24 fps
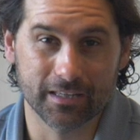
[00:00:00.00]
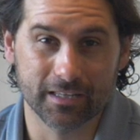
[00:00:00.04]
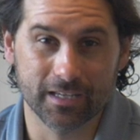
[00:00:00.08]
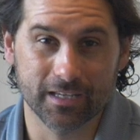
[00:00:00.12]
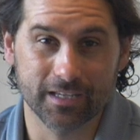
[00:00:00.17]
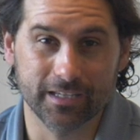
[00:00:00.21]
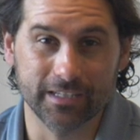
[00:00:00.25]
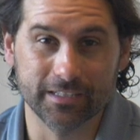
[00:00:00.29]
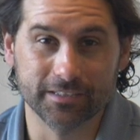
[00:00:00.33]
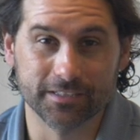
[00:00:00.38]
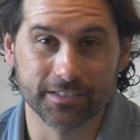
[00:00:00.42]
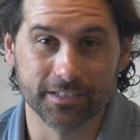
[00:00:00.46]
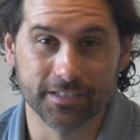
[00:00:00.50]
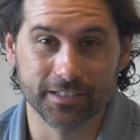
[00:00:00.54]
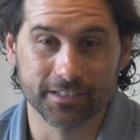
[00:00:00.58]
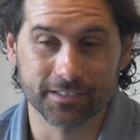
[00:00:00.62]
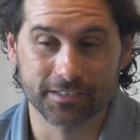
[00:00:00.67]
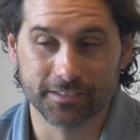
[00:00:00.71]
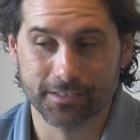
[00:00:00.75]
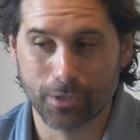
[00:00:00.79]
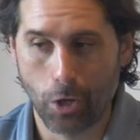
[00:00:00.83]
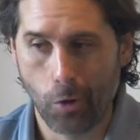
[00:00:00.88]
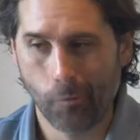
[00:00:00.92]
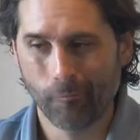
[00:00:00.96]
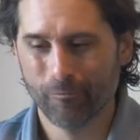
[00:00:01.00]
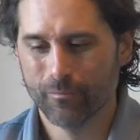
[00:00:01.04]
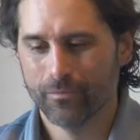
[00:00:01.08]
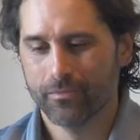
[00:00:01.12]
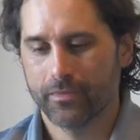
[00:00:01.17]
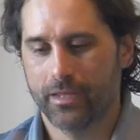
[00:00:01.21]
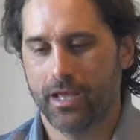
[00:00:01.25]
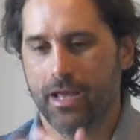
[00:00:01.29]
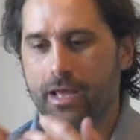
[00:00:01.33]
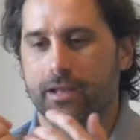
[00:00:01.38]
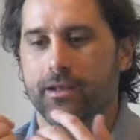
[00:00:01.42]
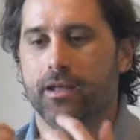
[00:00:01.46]
the easiest,
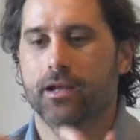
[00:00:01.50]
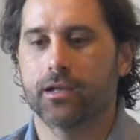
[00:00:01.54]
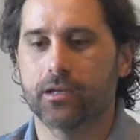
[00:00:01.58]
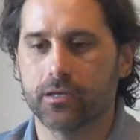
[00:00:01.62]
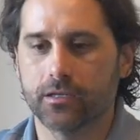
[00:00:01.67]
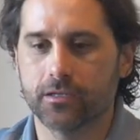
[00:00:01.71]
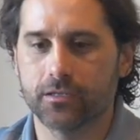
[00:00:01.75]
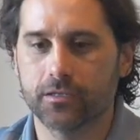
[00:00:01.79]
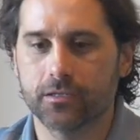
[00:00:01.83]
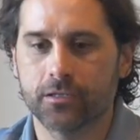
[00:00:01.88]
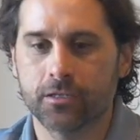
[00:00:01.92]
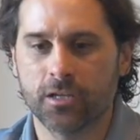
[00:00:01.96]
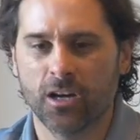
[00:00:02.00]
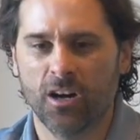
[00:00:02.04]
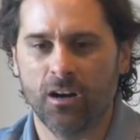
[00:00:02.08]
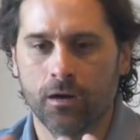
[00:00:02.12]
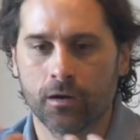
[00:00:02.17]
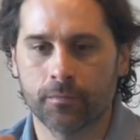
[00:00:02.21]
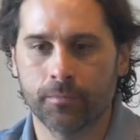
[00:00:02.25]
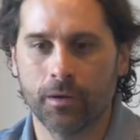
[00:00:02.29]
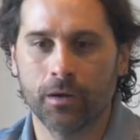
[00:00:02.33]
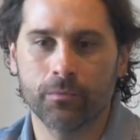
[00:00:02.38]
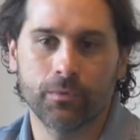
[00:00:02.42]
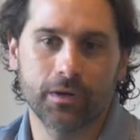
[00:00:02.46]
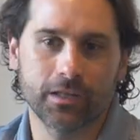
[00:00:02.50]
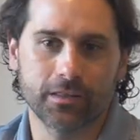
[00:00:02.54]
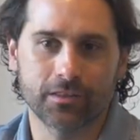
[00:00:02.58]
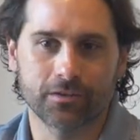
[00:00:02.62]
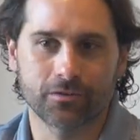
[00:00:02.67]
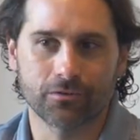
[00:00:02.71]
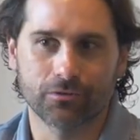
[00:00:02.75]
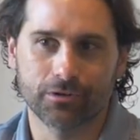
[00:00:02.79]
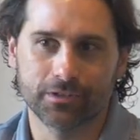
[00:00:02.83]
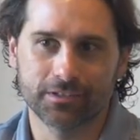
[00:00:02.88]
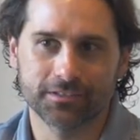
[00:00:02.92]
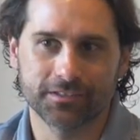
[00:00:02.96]
and I could talk my way
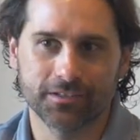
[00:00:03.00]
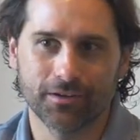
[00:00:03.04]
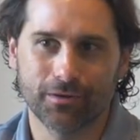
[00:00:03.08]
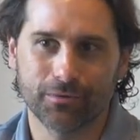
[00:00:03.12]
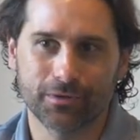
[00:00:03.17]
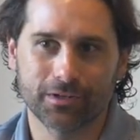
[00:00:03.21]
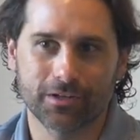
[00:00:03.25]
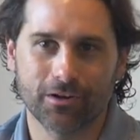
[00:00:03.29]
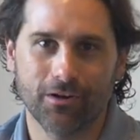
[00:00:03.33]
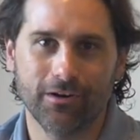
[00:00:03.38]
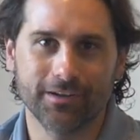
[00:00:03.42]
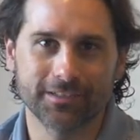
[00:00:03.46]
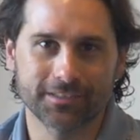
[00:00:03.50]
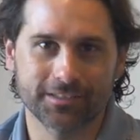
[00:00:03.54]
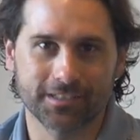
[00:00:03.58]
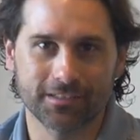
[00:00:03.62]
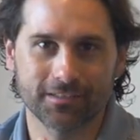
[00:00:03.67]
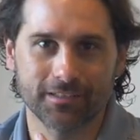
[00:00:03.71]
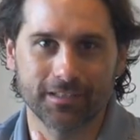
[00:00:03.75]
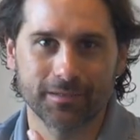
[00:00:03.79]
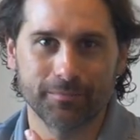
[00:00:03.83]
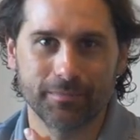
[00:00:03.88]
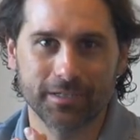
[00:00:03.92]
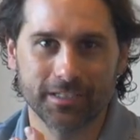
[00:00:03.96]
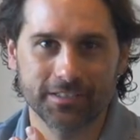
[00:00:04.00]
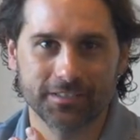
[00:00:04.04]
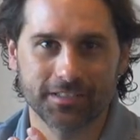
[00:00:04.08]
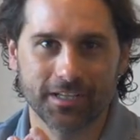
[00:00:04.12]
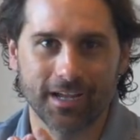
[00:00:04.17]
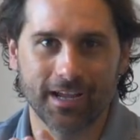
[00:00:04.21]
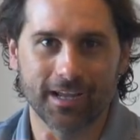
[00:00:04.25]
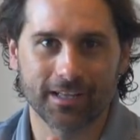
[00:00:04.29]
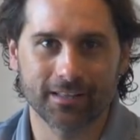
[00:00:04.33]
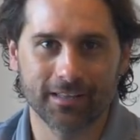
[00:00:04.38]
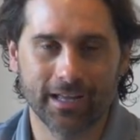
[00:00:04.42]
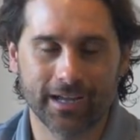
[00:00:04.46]
through it. So I would constantly be
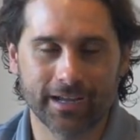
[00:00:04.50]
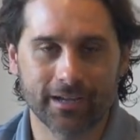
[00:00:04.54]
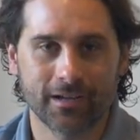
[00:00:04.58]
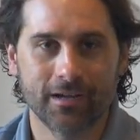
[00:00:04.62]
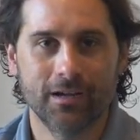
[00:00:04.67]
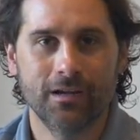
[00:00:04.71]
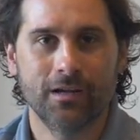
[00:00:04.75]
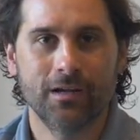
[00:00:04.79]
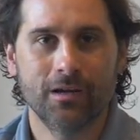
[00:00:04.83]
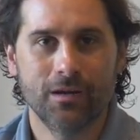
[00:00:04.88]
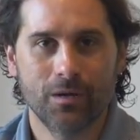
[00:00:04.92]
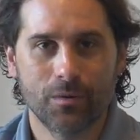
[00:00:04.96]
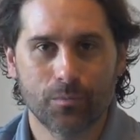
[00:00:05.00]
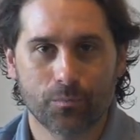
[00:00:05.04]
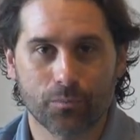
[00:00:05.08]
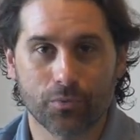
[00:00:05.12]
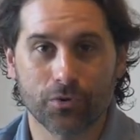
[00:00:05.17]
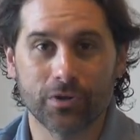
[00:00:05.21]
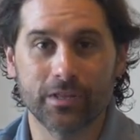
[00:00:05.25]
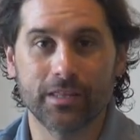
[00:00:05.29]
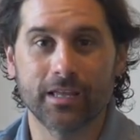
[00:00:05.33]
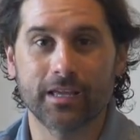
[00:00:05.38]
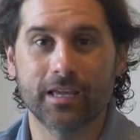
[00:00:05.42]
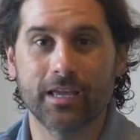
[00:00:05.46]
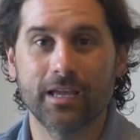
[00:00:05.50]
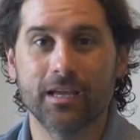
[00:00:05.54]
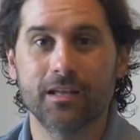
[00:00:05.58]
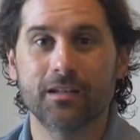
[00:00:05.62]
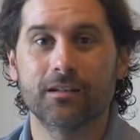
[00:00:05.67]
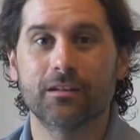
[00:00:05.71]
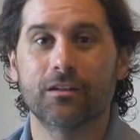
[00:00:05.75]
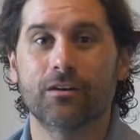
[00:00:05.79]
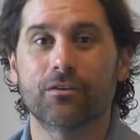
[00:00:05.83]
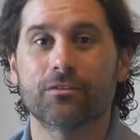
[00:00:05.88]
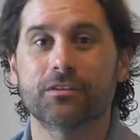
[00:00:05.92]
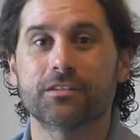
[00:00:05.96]
saying like, breathing
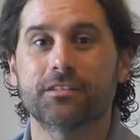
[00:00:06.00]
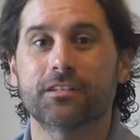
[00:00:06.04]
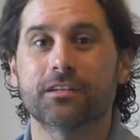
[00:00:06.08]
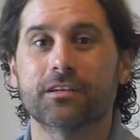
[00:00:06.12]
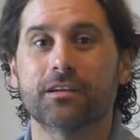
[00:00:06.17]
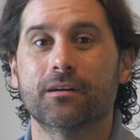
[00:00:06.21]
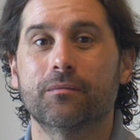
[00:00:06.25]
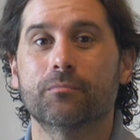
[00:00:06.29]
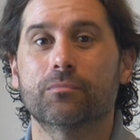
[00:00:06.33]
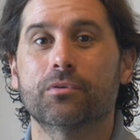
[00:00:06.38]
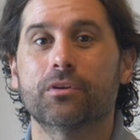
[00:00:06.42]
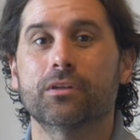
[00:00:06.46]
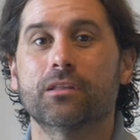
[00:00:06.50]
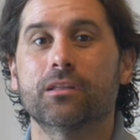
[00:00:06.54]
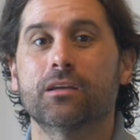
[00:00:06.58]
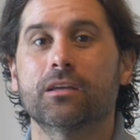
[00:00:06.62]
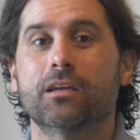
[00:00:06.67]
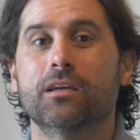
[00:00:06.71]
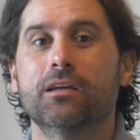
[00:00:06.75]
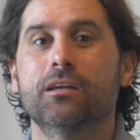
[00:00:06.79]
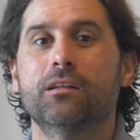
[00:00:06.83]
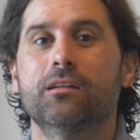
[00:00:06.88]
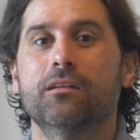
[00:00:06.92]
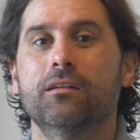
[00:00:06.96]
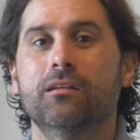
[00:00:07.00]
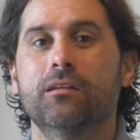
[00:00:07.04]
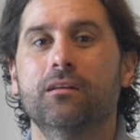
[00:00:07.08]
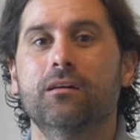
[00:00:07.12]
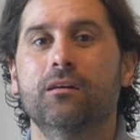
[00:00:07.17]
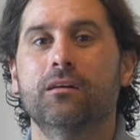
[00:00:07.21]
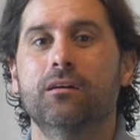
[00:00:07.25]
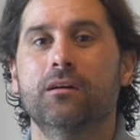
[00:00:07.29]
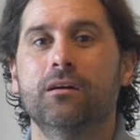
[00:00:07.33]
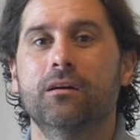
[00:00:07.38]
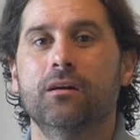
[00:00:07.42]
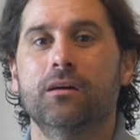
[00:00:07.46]
in, noticing I'm breathing in,
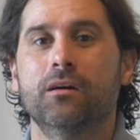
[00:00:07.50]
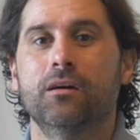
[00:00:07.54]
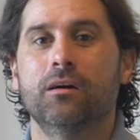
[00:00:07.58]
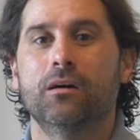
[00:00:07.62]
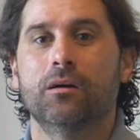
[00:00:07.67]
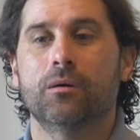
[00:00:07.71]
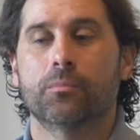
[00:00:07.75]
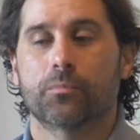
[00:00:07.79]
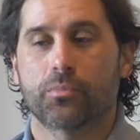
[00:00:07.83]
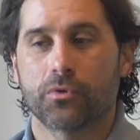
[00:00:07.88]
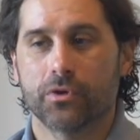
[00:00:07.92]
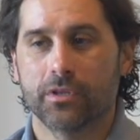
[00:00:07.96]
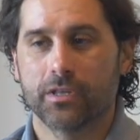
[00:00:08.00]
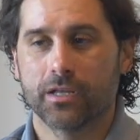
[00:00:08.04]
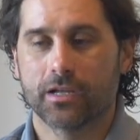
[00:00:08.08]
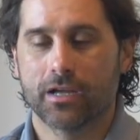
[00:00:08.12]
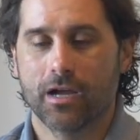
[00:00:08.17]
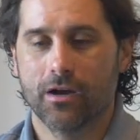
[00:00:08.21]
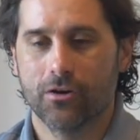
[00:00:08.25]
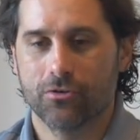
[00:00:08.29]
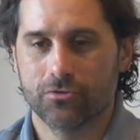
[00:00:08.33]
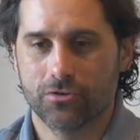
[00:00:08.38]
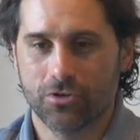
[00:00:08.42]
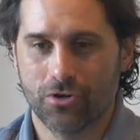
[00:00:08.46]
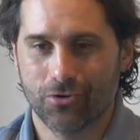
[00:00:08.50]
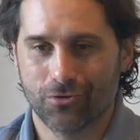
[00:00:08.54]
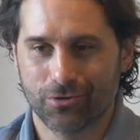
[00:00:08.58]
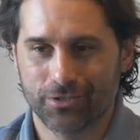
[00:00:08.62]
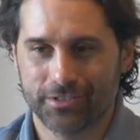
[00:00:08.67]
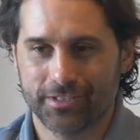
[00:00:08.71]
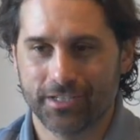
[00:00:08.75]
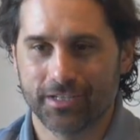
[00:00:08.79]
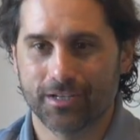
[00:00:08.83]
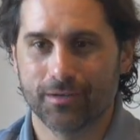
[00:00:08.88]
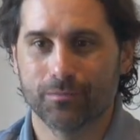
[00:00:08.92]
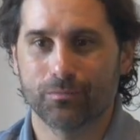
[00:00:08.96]
breathing out,
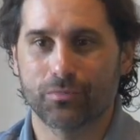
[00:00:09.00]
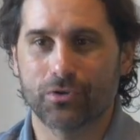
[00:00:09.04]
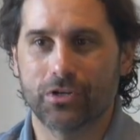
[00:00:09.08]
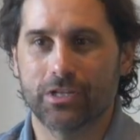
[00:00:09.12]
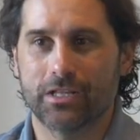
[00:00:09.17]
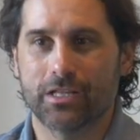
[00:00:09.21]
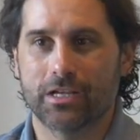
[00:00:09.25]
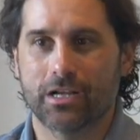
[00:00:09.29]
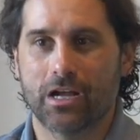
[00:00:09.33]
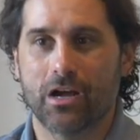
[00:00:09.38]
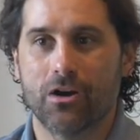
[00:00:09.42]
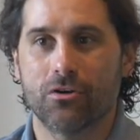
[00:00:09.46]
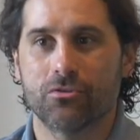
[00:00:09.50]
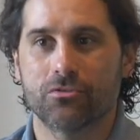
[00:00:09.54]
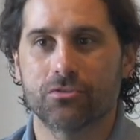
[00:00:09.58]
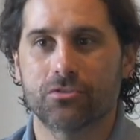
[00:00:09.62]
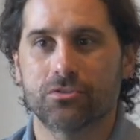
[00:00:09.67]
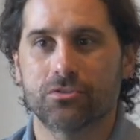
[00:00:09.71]
noticing I'm breathing out.